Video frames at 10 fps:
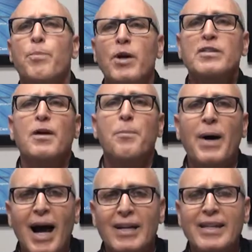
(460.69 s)
Put the
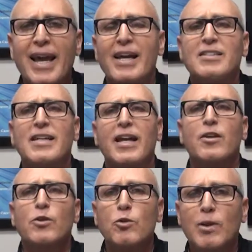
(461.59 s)
podcasts
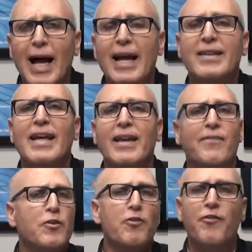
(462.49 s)
that you like, that
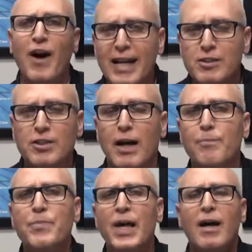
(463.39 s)
if you find
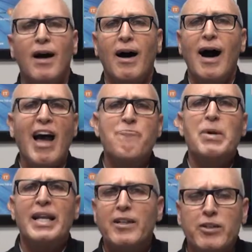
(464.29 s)
some,
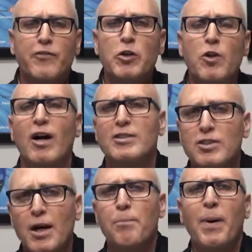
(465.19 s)
I've been interviewed on
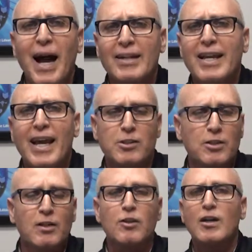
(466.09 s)
some
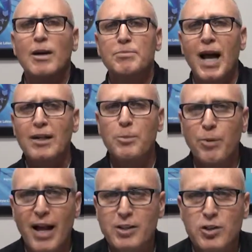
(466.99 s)
podcasts. Look up Dr.
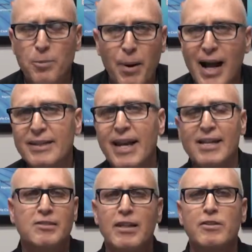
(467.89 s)
Plasker
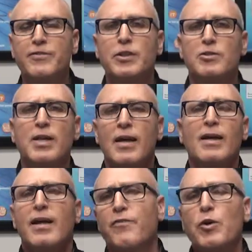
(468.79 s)
podcast interviews
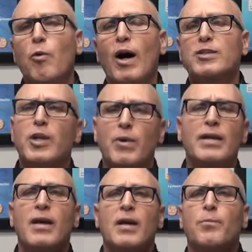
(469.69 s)
if you want to,
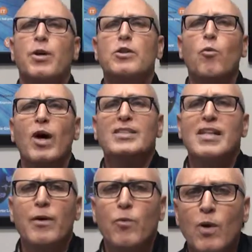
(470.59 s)
and put the
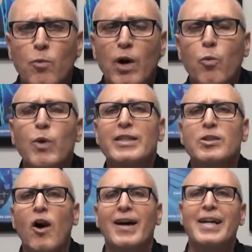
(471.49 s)
ones that where we're
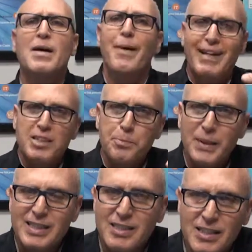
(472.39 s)
talking about
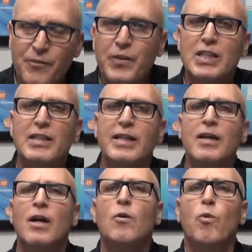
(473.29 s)

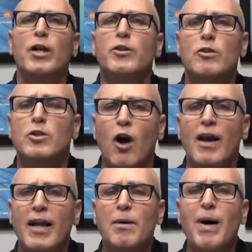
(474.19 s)
specifically what you're
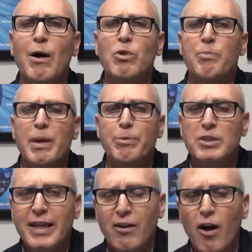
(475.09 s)
talking about with
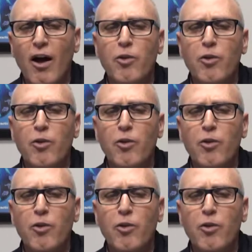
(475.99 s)
people's care.